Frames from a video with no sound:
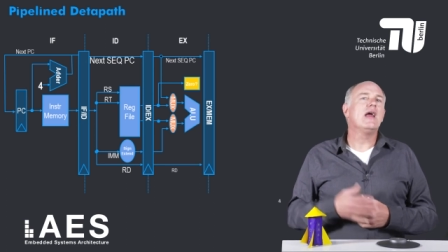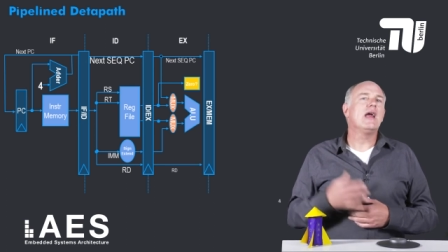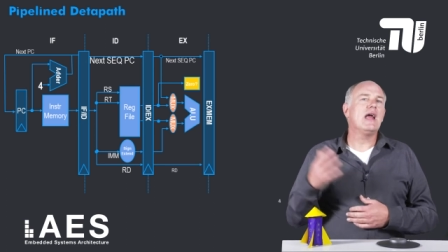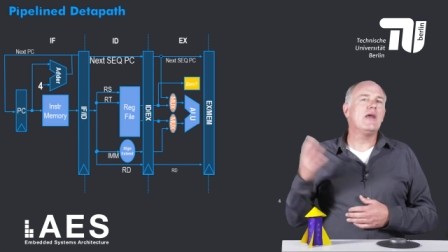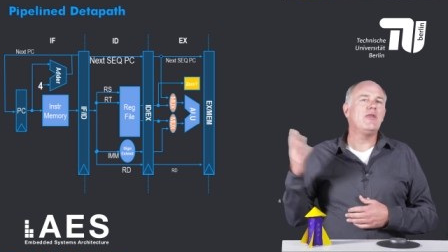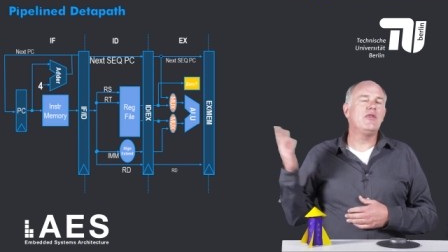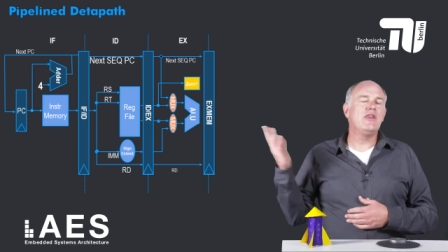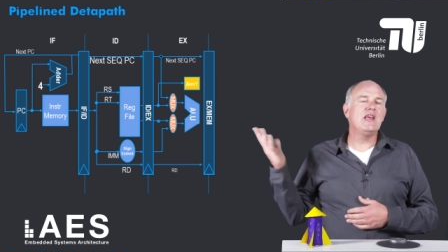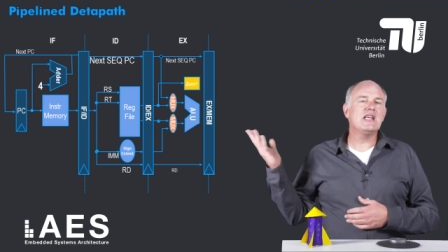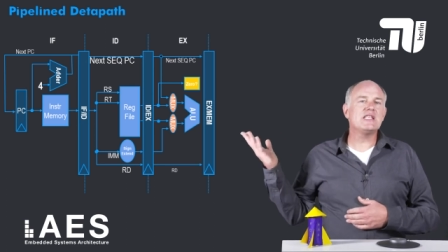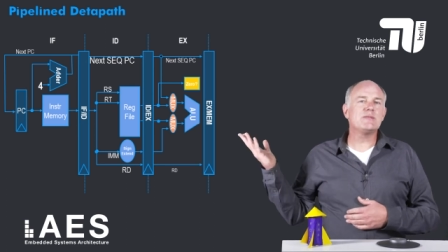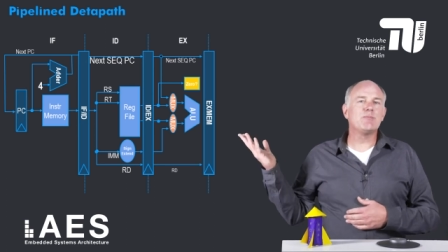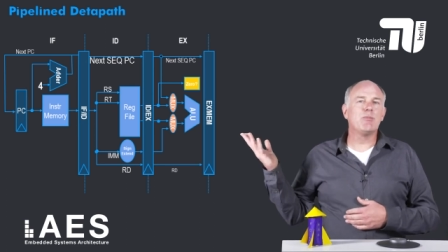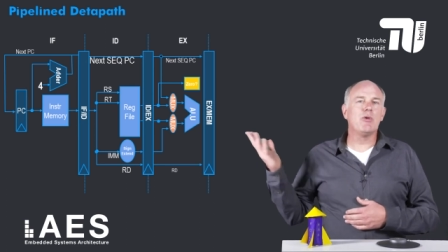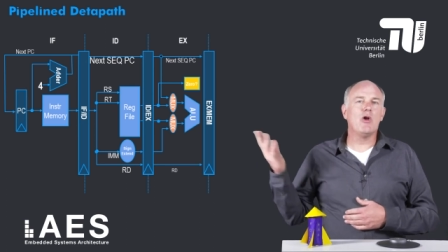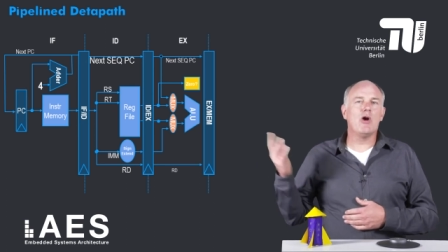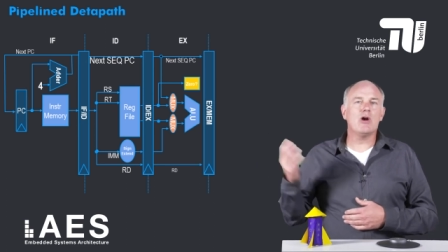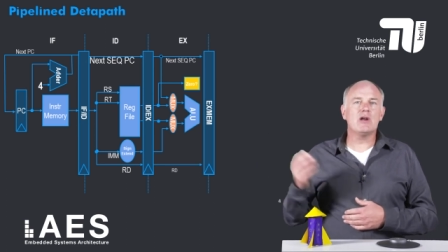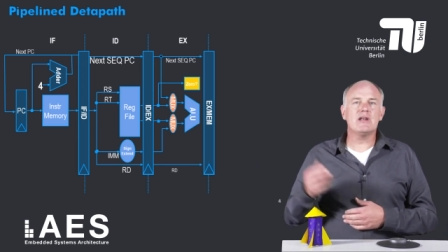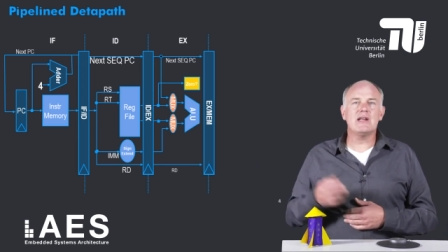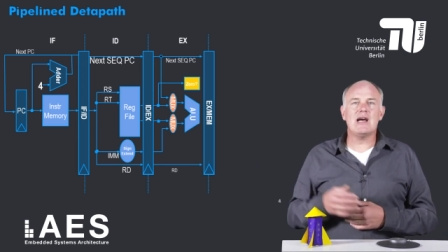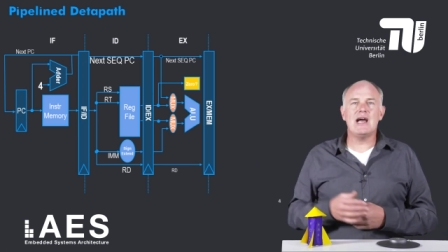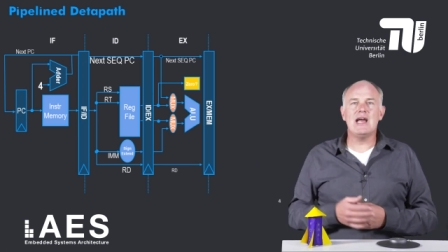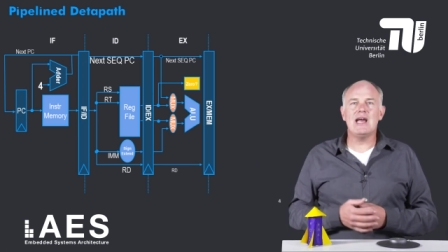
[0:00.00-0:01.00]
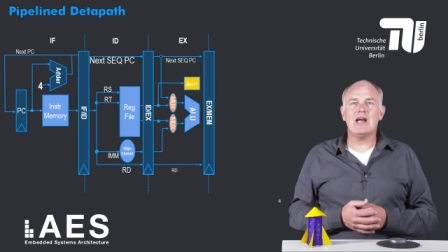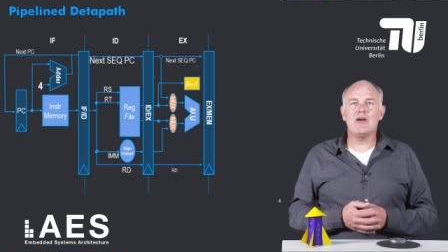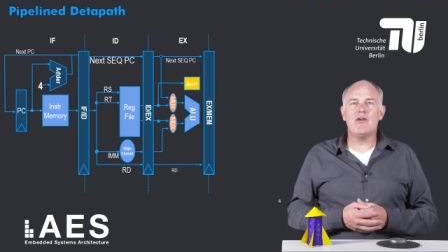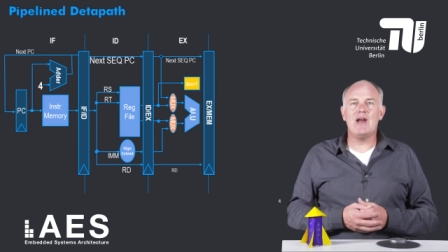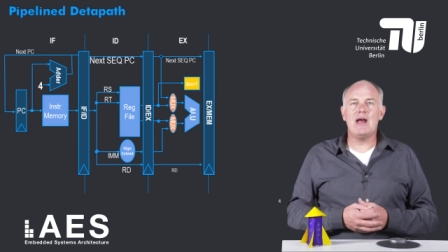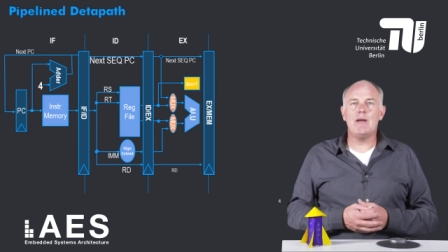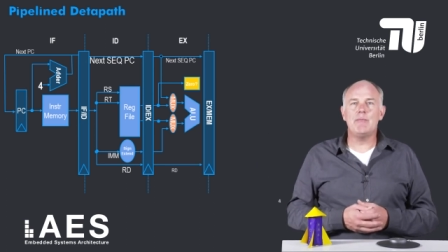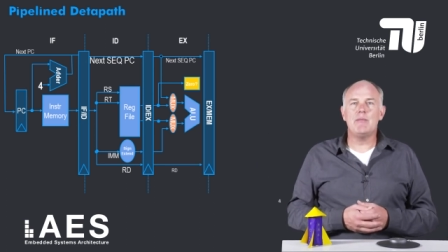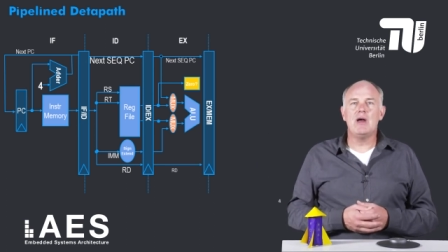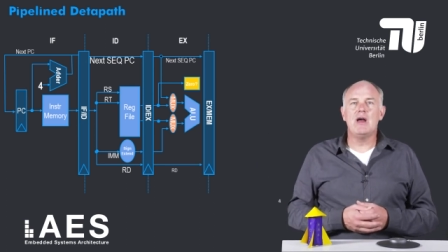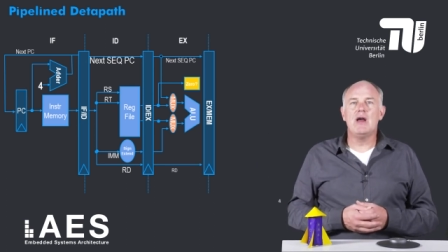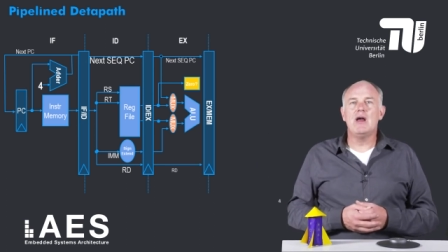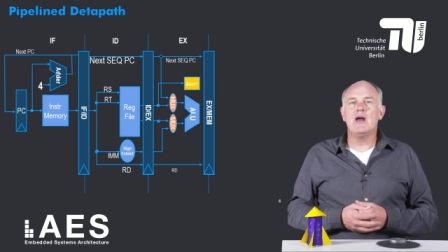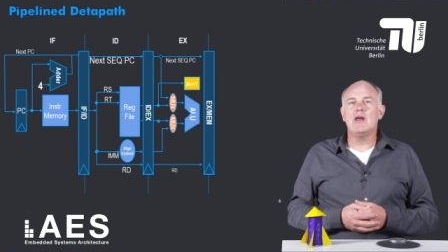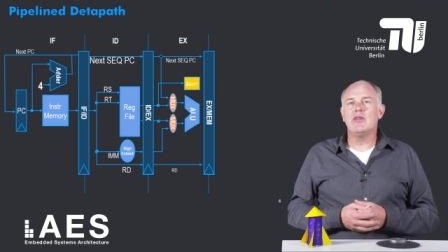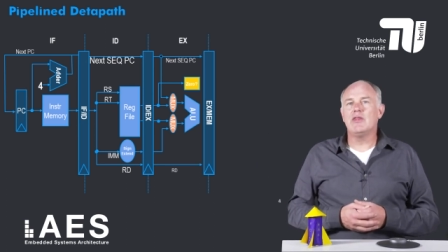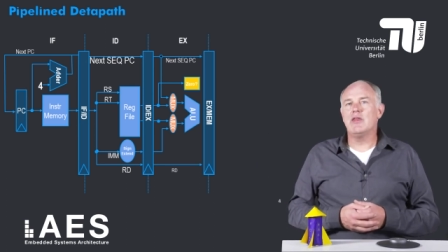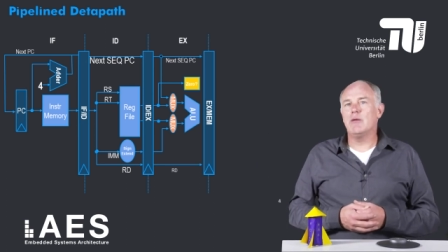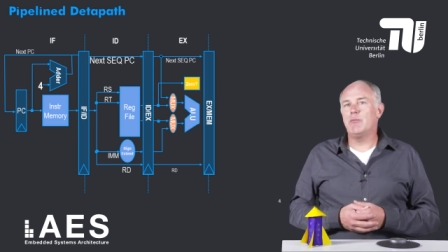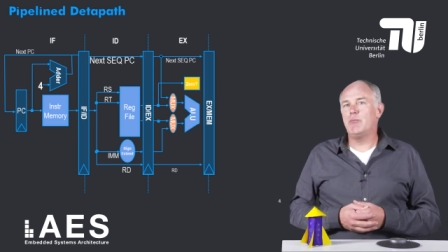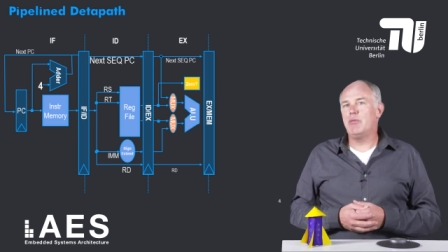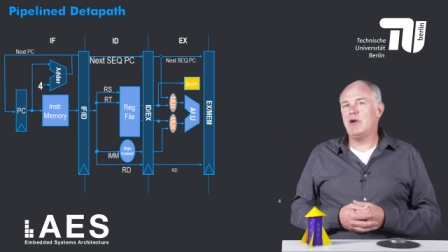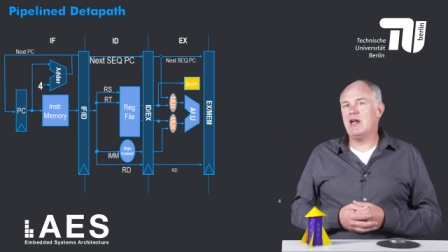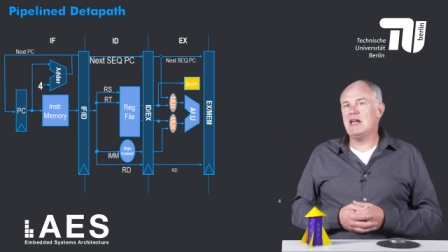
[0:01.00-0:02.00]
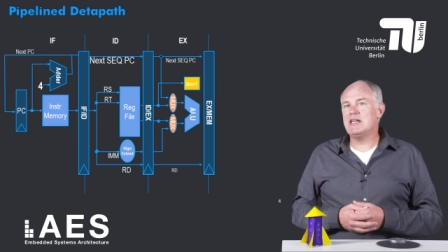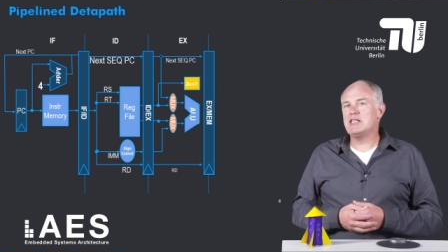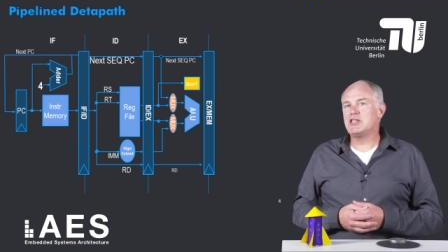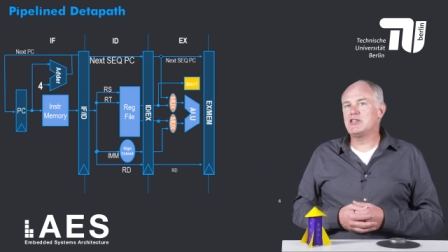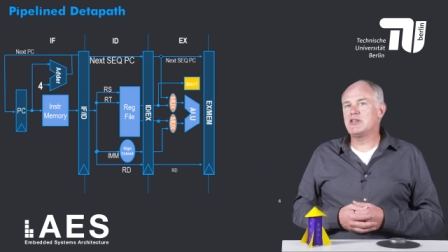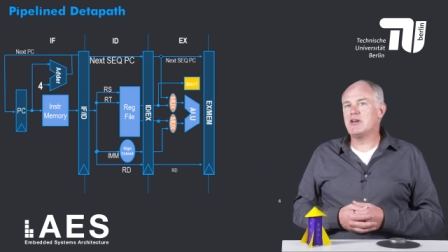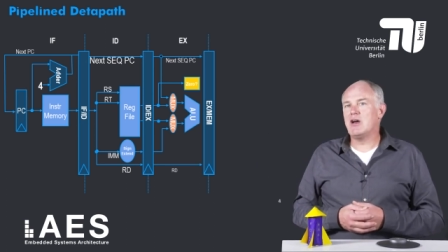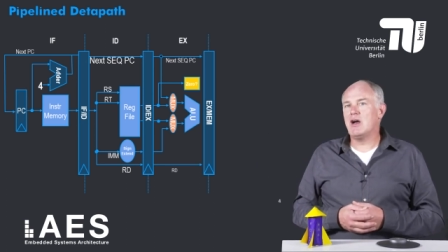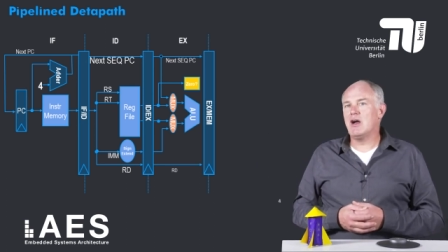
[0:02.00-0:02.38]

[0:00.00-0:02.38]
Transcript: In this block diagram, the branch